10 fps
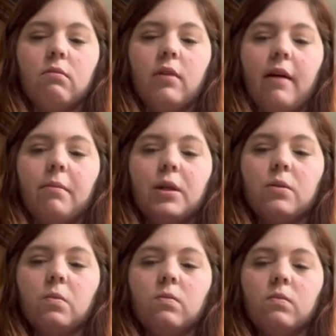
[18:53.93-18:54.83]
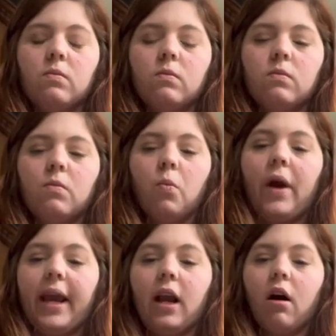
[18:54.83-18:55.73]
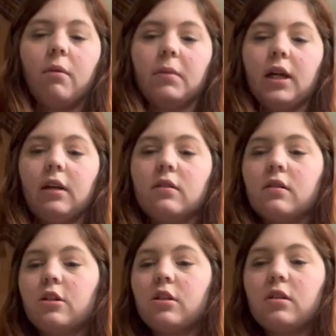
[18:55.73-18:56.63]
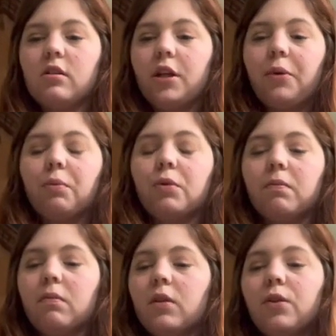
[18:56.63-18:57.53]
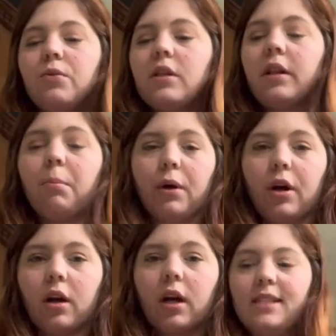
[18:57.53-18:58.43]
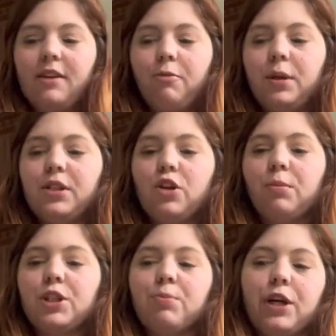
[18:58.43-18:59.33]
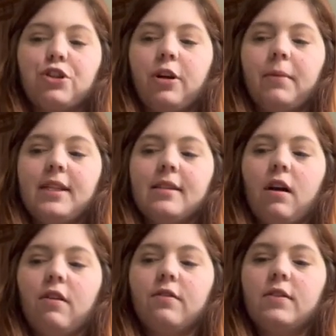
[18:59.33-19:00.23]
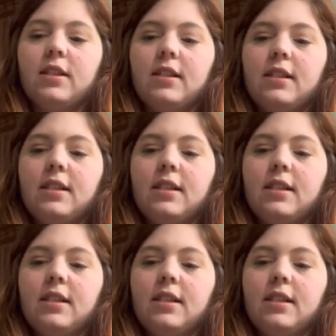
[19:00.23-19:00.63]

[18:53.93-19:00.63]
have been weighing on me, such as, you know, losing the book. I've put so much pressure on myself to